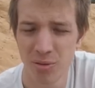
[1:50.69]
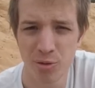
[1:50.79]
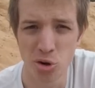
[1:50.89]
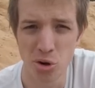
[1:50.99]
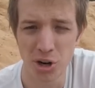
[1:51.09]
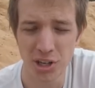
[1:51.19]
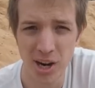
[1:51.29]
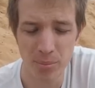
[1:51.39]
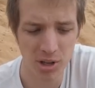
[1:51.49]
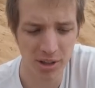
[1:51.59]
For a
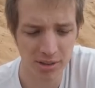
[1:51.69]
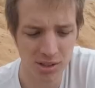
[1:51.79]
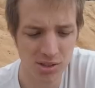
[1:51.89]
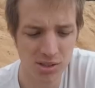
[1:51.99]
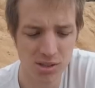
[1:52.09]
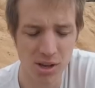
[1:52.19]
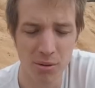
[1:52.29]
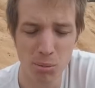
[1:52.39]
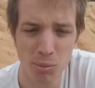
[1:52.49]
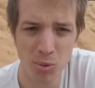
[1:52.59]
camera like this, I
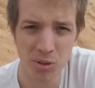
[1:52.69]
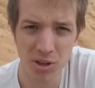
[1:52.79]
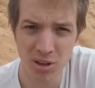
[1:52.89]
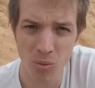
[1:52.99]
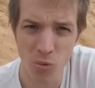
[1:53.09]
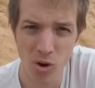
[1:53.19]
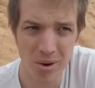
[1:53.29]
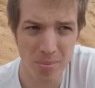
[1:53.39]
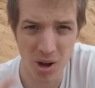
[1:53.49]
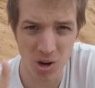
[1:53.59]
remember with the
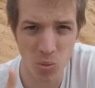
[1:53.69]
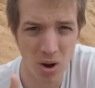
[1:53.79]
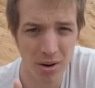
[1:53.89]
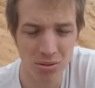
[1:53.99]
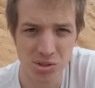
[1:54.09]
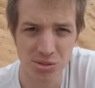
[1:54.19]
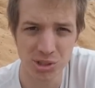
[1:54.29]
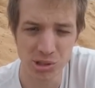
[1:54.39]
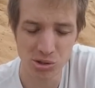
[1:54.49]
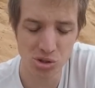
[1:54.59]
EM1 Mark I, it was a
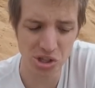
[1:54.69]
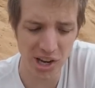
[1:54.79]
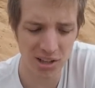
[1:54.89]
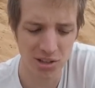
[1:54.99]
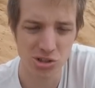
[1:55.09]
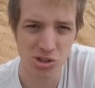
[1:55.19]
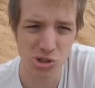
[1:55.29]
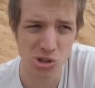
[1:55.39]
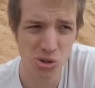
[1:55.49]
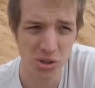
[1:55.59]
real challenge to
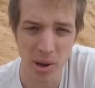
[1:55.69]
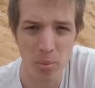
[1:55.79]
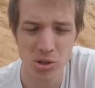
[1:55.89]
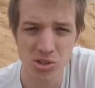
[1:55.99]
shoot that much